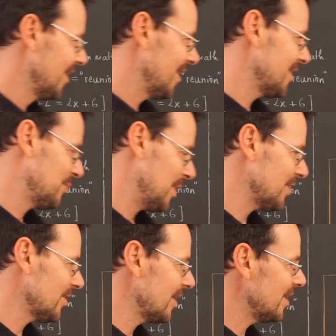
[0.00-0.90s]

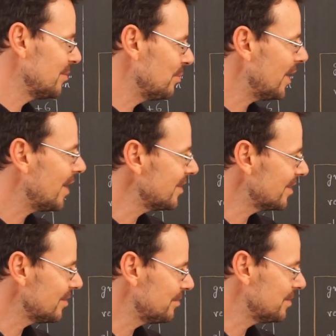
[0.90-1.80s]
especially in
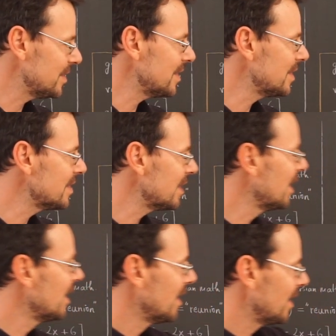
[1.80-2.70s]
particle physics,
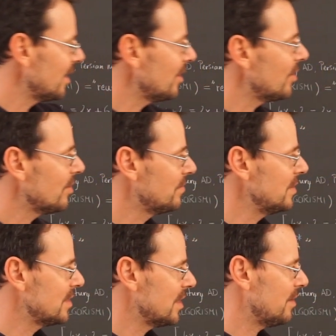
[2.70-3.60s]
a lot of
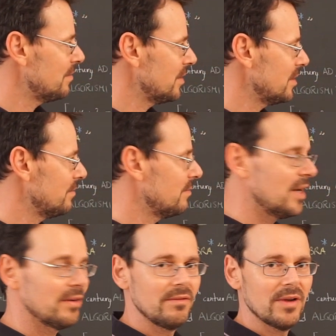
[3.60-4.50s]
this stuff is
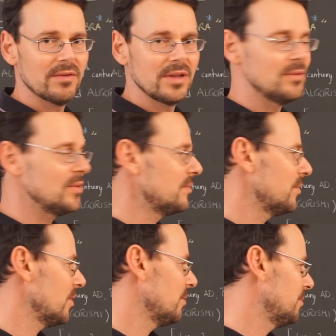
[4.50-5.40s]
very, very
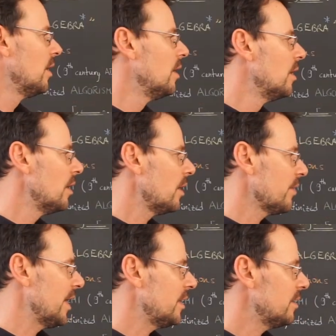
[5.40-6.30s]
useful. All
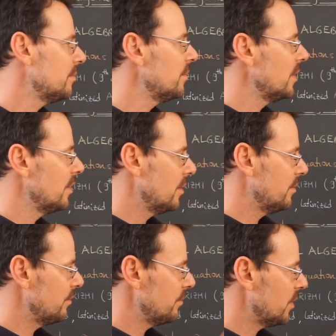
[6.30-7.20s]
right,
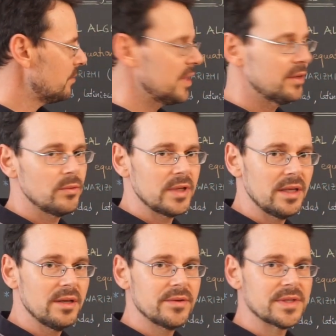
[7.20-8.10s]
what we are doing
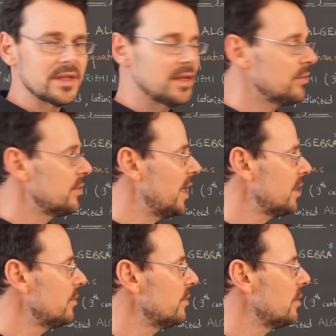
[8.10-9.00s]
here is an
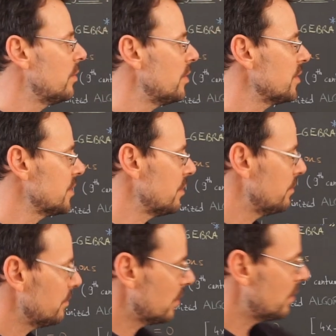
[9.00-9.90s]
introductory course.
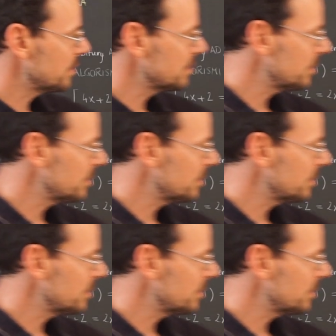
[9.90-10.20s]
Of course, we